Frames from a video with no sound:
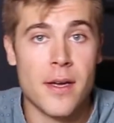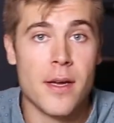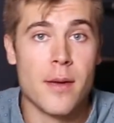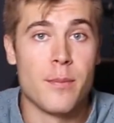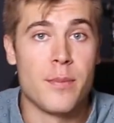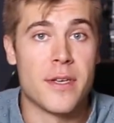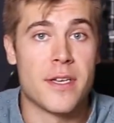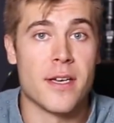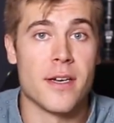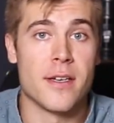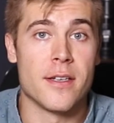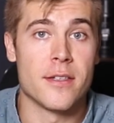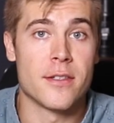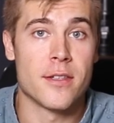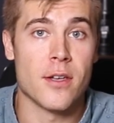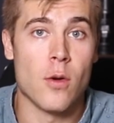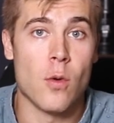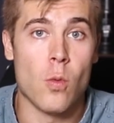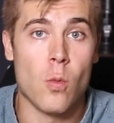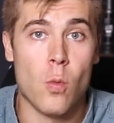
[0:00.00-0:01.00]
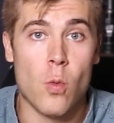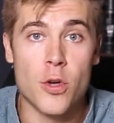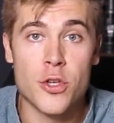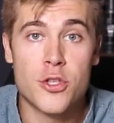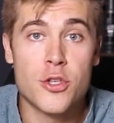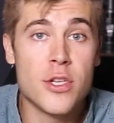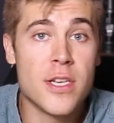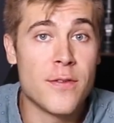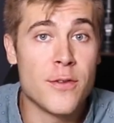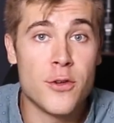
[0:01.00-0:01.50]
because once
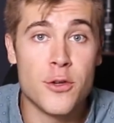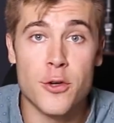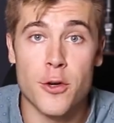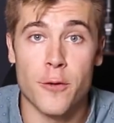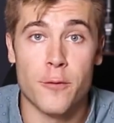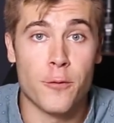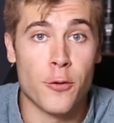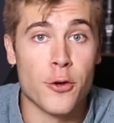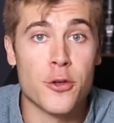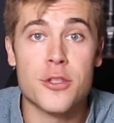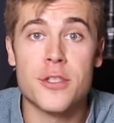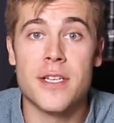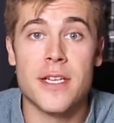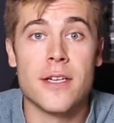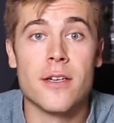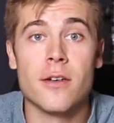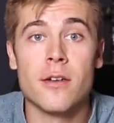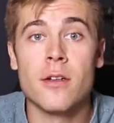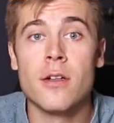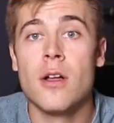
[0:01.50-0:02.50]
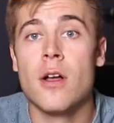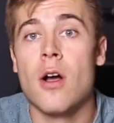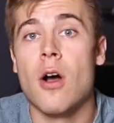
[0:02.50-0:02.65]
you even do your first deal,